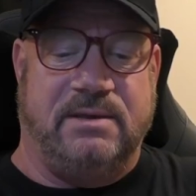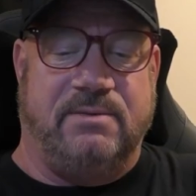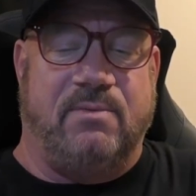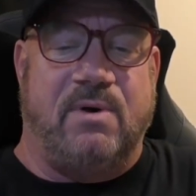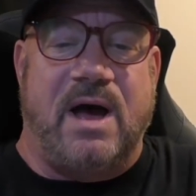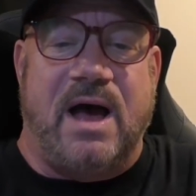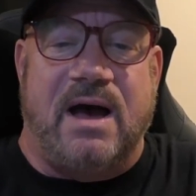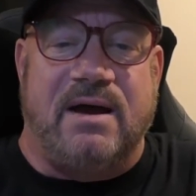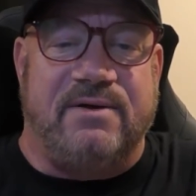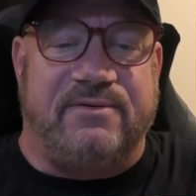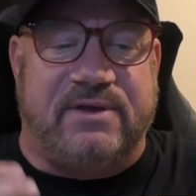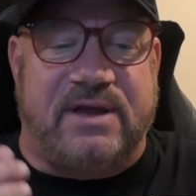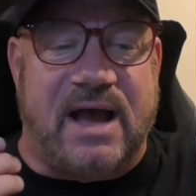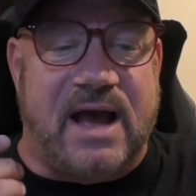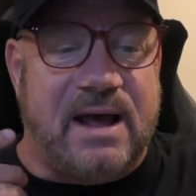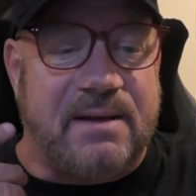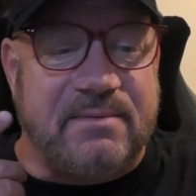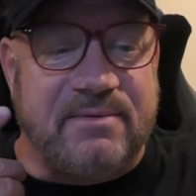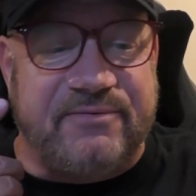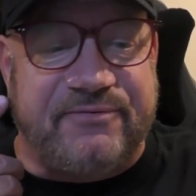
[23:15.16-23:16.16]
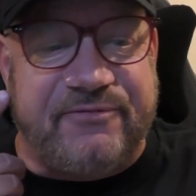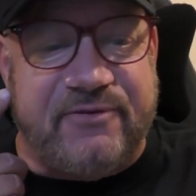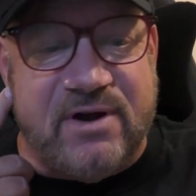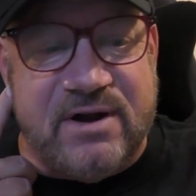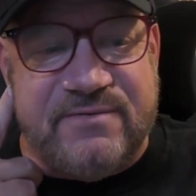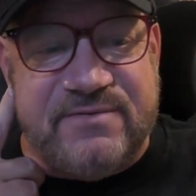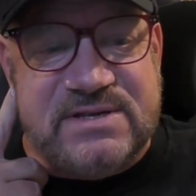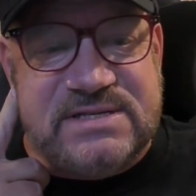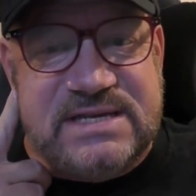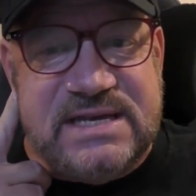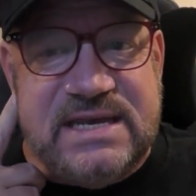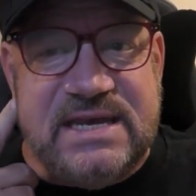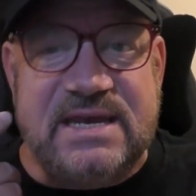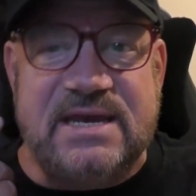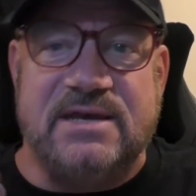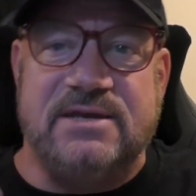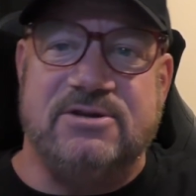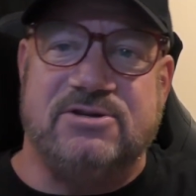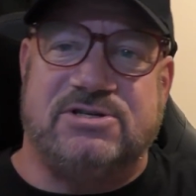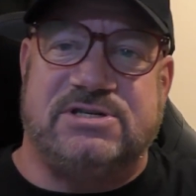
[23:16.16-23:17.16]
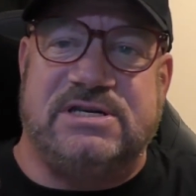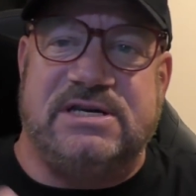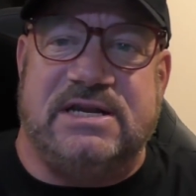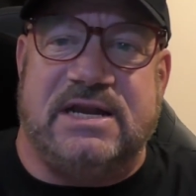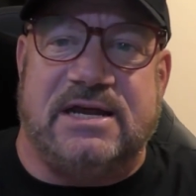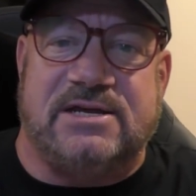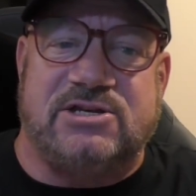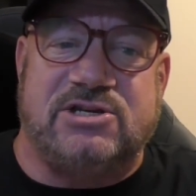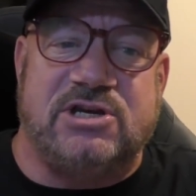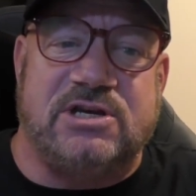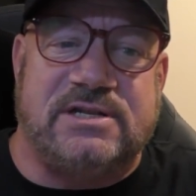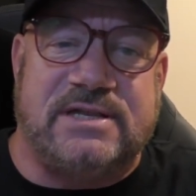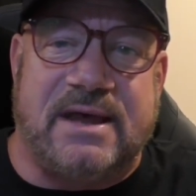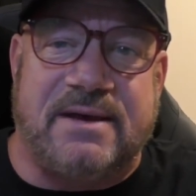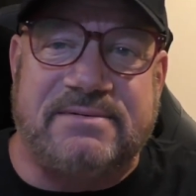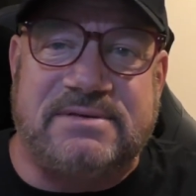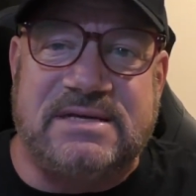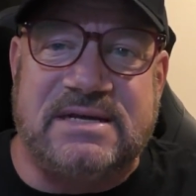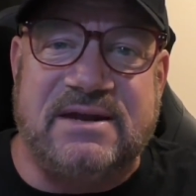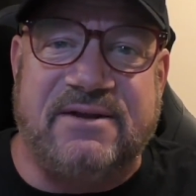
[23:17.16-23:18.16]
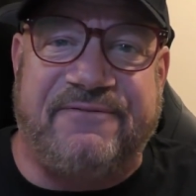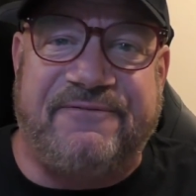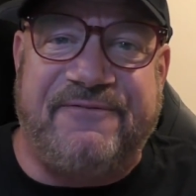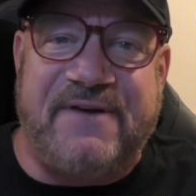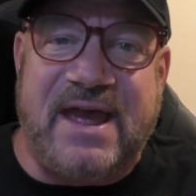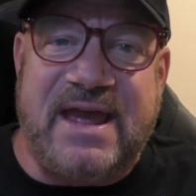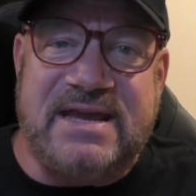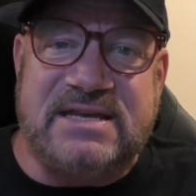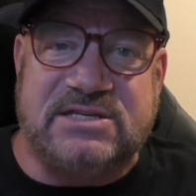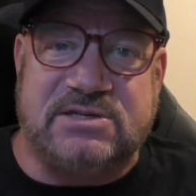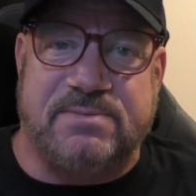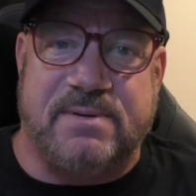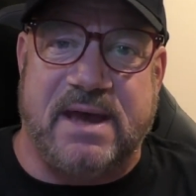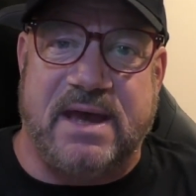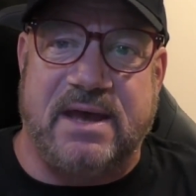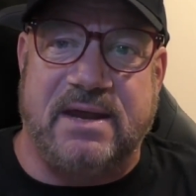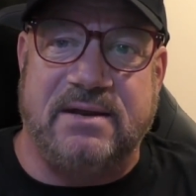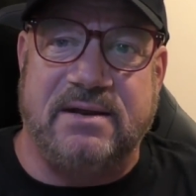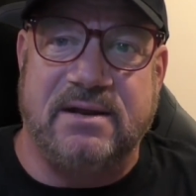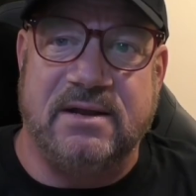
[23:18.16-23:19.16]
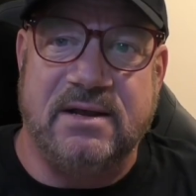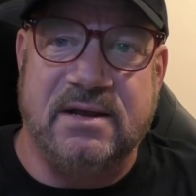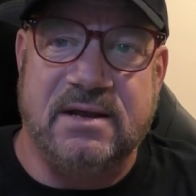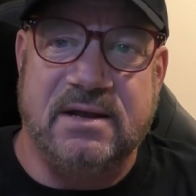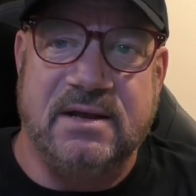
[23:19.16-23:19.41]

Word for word: Wow, he got him in front of his ear. You see that shit? That's in the face, man.